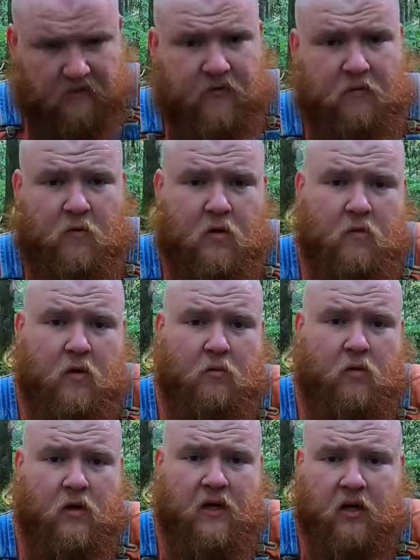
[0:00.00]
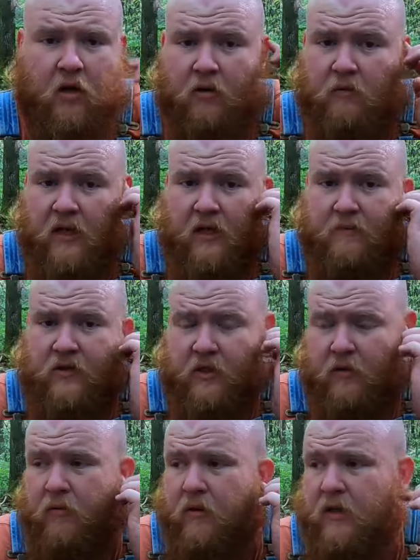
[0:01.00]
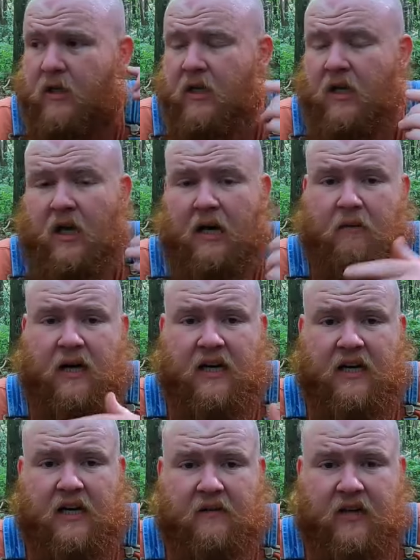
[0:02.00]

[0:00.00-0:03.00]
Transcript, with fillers: uh, from World War One all the way up to Iraq and